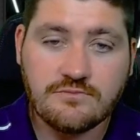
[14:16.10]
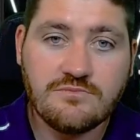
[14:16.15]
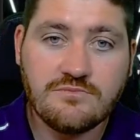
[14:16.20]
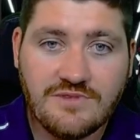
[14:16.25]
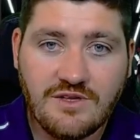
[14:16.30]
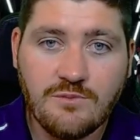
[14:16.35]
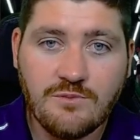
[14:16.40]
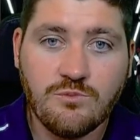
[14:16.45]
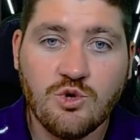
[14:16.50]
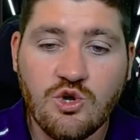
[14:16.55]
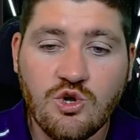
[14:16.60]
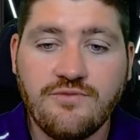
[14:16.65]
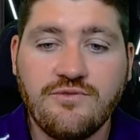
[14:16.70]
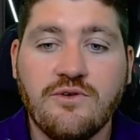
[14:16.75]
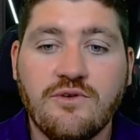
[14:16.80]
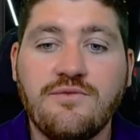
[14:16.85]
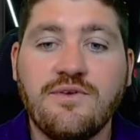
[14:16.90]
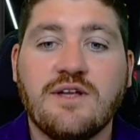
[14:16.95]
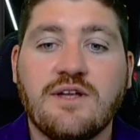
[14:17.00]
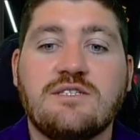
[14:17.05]
move
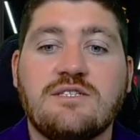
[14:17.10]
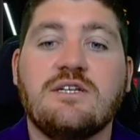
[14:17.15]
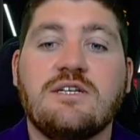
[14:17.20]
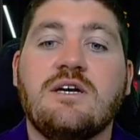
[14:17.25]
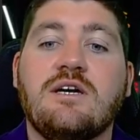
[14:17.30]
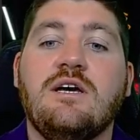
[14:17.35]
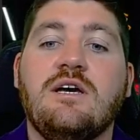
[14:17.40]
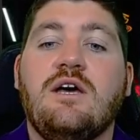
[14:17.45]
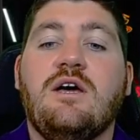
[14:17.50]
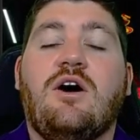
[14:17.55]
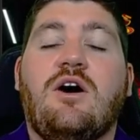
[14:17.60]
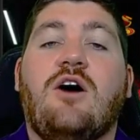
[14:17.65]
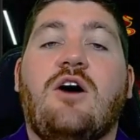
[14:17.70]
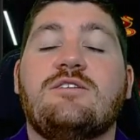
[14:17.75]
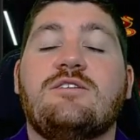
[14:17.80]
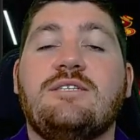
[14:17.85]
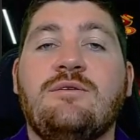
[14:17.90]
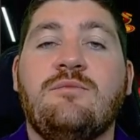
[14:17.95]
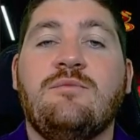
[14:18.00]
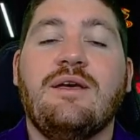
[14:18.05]
for Victor. I'll
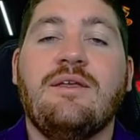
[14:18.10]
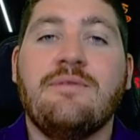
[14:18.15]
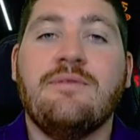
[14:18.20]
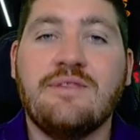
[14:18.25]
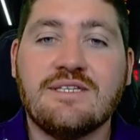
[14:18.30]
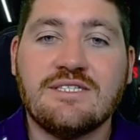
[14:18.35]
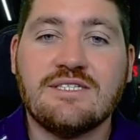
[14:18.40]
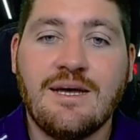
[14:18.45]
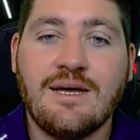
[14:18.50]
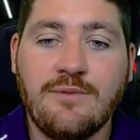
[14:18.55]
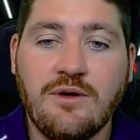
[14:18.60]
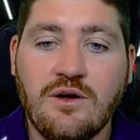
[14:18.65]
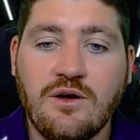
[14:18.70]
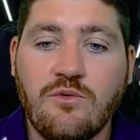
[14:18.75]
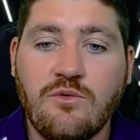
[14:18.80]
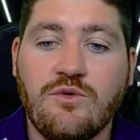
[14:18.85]
see him in the summer